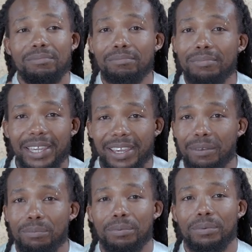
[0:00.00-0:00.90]

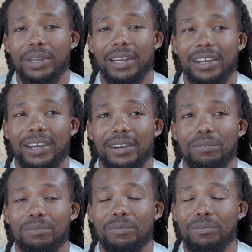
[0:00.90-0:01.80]
Makeup
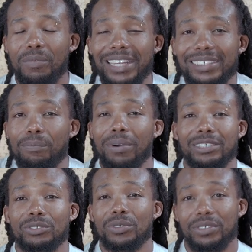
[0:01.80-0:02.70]
as a
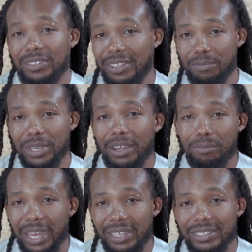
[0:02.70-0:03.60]
person, the
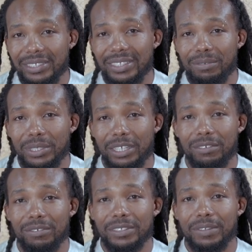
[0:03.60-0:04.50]
makeup artist
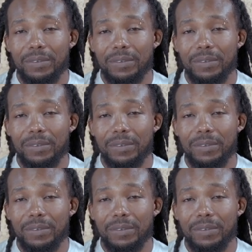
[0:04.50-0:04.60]
themselves,